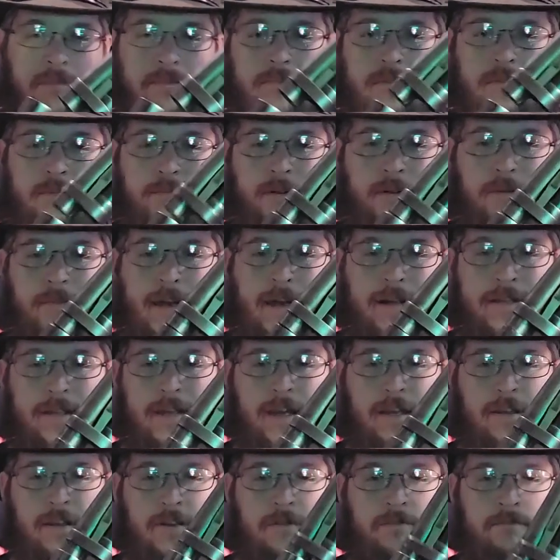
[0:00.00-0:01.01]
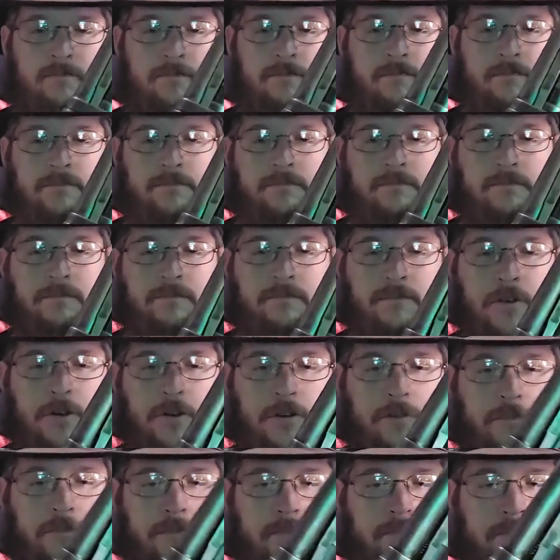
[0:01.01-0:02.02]
To put it back together,
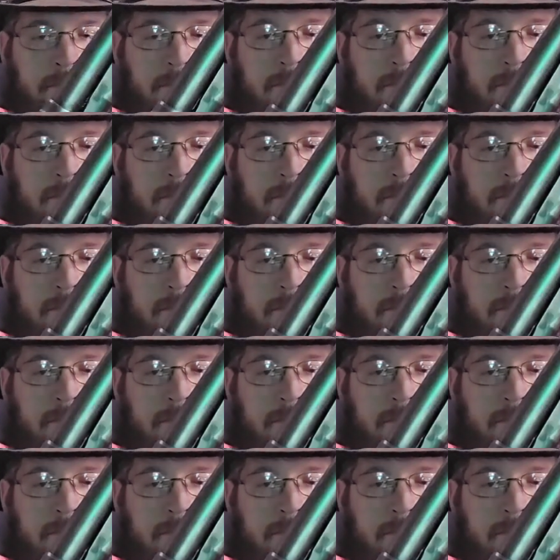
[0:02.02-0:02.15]
boom.